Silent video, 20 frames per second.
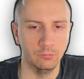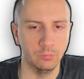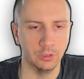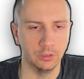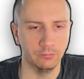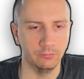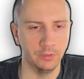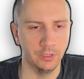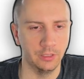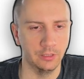
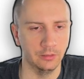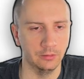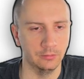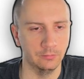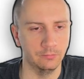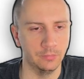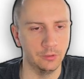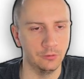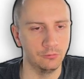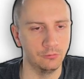but we
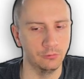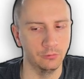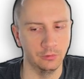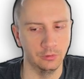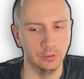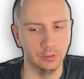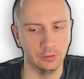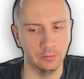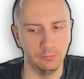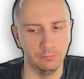can be sure
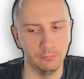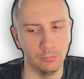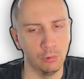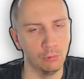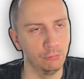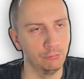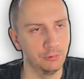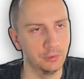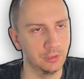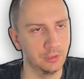that
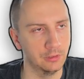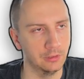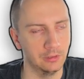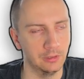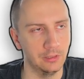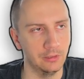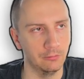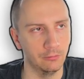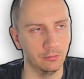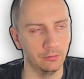most,
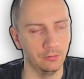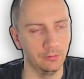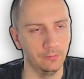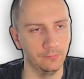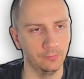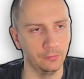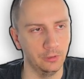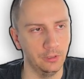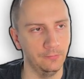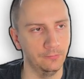or
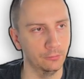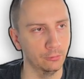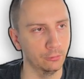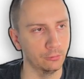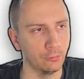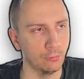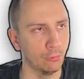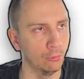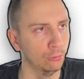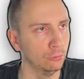if
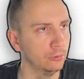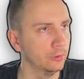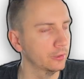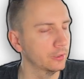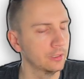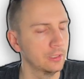not all,